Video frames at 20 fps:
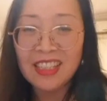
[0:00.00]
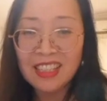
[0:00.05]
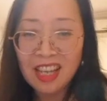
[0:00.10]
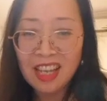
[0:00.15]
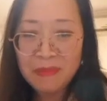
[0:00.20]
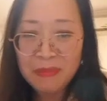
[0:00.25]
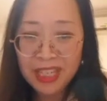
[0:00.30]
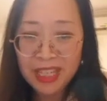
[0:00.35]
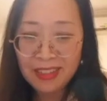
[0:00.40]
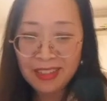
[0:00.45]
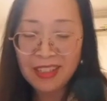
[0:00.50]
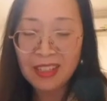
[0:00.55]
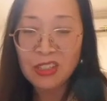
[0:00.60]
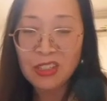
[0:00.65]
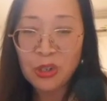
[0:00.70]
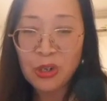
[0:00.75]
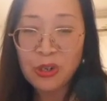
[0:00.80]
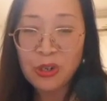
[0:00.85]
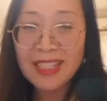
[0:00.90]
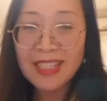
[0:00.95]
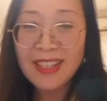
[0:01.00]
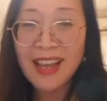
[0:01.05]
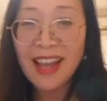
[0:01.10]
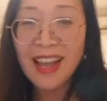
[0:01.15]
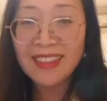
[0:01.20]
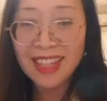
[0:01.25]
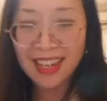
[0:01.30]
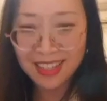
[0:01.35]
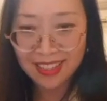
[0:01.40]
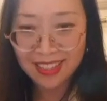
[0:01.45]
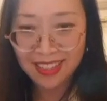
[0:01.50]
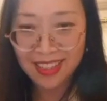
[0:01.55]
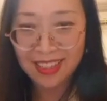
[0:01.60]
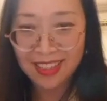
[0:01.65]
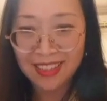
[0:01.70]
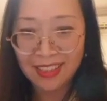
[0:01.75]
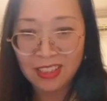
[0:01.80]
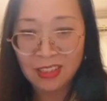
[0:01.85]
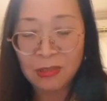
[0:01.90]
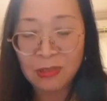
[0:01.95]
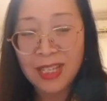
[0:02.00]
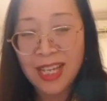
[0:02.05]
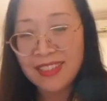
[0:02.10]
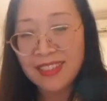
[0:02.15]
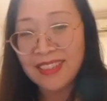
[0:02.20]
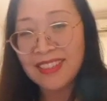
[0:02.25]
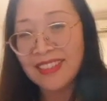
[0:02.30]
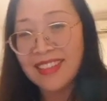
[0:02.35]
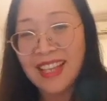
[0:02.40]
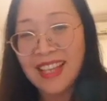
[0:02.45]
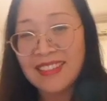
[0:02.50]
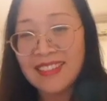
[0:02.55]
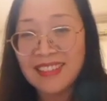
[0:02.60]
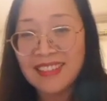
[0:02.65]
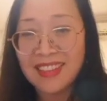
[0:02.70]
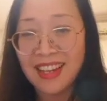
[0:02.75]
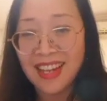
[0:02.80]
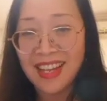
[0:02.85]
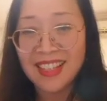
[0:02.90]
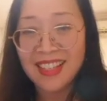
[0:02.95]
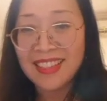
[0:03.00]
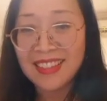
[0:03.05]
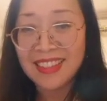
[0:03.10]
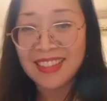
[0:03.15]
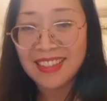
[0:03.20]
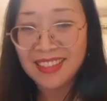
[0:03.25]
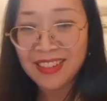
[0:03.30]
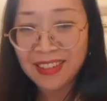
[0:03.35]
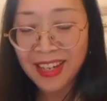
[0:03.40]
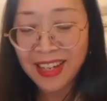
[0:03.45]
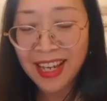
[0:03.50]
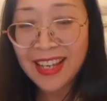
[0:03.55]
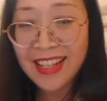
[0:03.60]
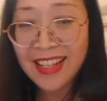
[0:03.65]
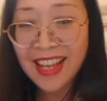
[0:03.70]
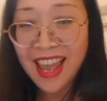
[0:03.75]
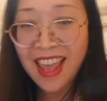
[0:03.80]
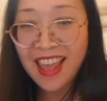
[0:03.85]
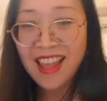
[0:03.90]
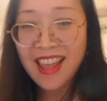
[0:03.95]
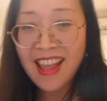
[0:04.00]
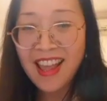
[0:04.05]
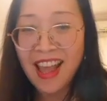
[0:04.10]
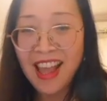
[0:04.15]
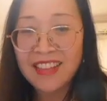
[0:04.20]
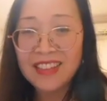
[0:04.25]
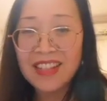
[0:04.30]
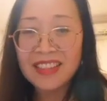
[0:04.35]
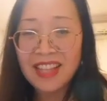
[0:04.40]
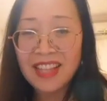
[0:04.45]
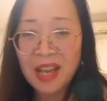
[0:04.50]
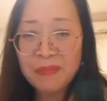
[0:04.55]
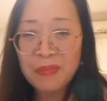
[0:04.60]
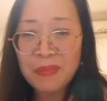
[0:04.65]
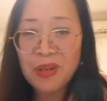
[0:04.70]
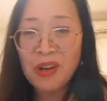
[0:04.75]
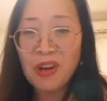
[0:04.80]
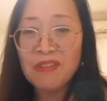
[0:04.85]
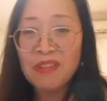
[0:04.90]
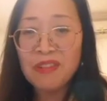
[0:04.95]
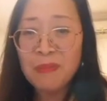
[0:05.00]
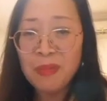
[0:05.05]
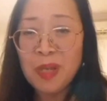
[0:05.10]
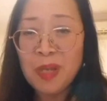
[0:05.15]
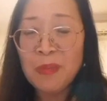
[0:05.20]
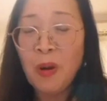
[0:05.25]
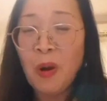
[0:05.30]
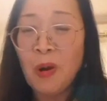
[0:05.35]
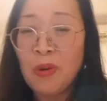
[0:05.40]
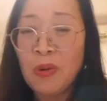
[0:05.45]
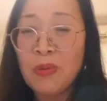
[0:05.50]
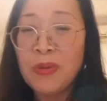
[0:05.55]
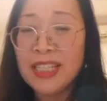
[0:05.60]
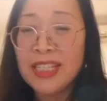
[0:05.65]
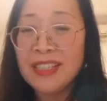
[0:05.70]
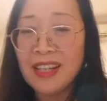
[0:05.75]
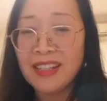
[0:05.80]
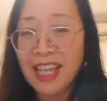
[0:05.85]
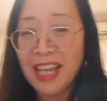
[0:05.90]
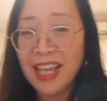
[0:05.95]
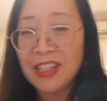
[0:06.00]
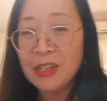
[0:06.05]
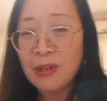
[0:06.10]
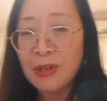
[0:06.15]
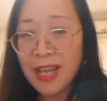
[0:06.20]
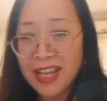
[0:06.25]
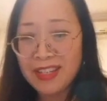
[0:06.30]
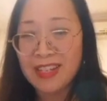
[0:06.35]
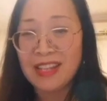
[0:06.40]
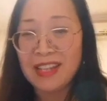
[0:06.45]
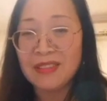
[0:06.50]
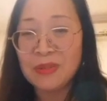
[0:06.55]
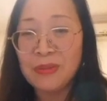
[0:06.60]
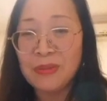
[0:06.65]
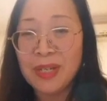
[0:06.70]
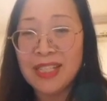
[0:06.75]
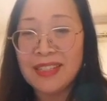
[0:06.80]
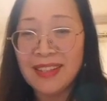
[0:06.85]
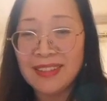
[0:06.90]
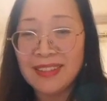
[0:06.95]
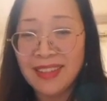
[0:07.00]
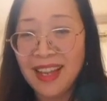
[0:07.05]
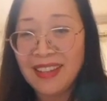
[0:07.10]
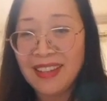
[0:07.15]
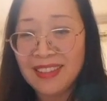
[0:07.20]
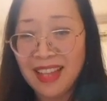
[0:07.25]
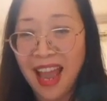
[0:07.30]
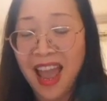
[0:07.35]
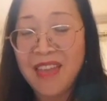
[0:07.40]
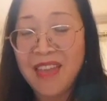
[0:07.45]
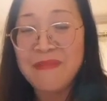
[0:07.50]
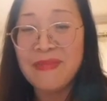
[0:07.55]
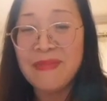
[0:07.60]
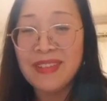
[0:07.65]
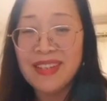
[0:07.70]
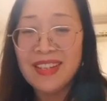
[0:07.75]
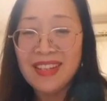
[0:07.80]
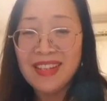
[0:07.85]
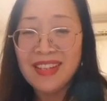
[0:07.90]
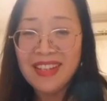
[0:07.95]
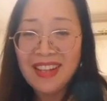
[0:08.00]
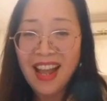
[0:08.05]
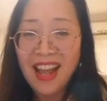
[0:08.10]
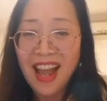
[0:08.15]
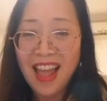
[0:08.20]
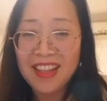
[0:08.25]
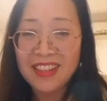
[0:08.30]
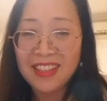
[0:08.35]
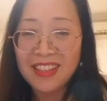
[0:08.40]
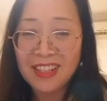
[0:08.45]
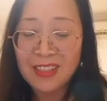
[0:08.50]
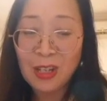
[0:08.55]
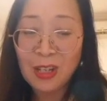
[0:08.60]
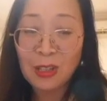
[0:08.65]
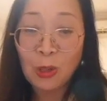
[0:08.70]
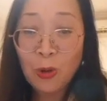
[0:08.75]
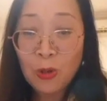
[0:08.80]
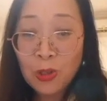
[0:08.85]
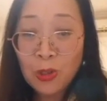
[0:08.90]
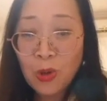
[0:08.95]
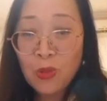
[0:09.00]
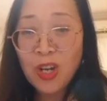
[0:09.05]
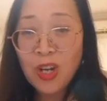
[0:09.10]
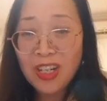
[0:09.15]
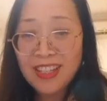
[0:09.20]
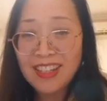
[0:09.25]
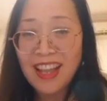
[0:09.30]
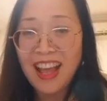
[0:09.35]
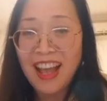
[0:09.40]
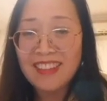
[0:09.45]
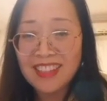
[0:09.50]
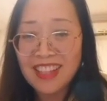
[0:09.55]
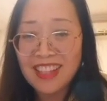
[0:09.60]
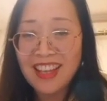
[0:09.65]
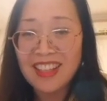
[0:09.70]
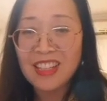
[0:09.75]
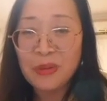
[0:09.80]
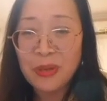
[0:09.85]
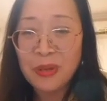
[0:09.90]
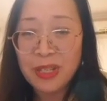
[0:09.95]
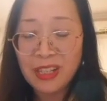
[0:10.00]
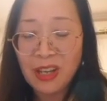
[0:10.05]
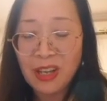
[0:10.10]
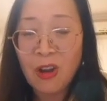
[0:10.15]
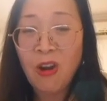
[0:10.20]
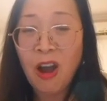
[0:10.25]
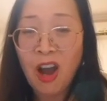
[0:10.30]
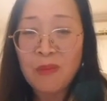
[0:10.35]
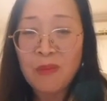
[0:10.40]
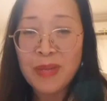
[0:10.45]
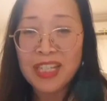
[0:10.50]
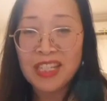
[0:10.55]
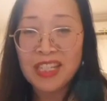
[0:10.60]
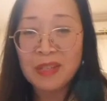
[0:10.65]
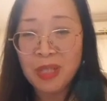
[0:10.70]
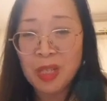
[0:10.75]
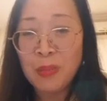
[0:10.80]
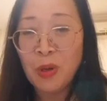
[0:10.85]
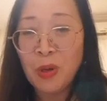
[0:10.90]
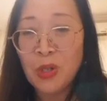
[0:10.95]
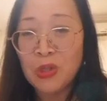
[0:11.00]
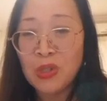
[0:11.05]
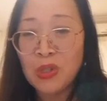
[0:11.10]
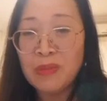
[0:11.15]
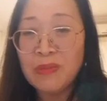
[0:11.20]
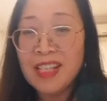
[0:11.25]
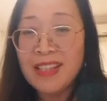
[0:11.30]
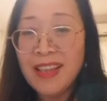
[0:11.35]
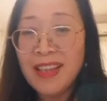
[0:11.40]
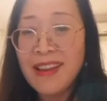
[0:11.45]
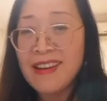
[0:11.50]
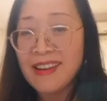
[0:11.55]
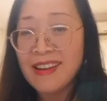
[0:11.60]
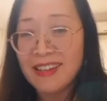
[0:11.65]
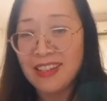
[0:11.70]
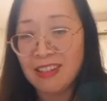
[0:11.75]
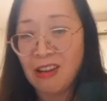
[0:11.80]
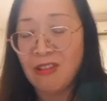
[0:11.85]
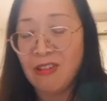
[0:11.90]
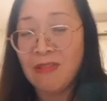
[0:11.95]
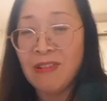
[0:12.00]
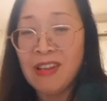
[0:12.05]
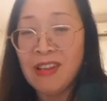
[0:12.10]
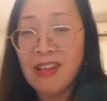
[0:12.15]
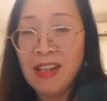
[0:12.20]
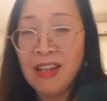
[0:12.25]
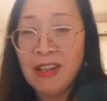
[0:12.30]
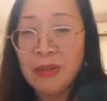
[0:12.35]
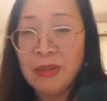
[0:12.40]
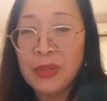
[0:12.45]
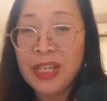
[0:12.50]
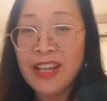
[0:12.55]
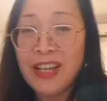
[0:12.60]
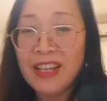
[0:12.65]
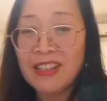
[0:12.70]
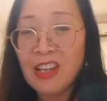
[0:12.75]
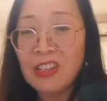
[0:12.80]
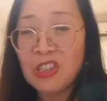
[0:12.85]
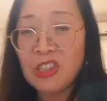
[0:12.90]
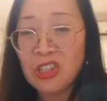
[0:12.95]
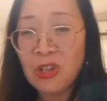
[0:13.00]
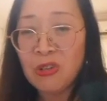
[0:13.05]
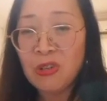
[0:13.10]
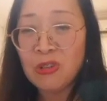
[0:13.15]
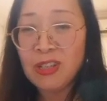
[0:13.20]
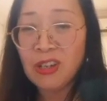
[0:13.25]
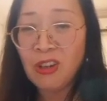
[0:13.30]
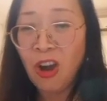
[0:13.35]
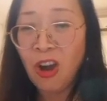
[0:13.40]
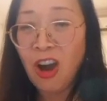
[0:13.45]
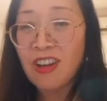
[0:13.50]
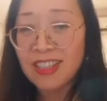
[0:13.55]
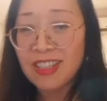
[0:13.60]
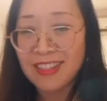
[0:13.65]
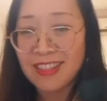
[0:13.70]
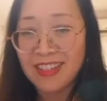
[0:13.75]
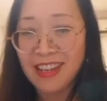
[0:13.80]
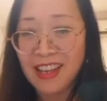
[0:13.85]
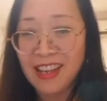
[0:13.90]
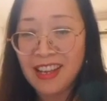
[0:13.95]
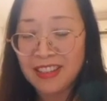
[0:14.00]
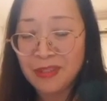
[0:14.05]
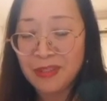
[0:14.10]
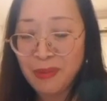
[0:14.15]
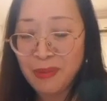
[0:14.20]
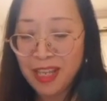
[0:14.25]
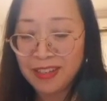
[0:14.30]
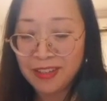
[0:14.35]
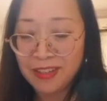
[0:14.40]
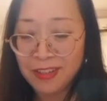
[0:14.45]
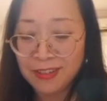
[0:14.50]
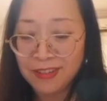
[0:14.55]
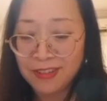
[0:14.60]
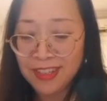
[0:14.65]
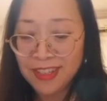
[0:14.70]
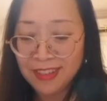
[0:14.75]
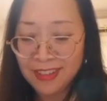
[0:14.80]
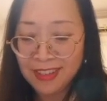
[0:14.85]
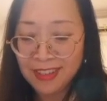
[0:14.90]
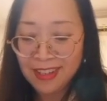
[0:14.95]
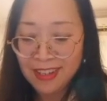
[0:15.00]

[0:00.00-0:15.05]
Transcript: determined during the analysis. So that's standardized, right? And the number of people with a calculation, with a take time, and the total work content, we know how many people should be there. So we can control the cost as managers.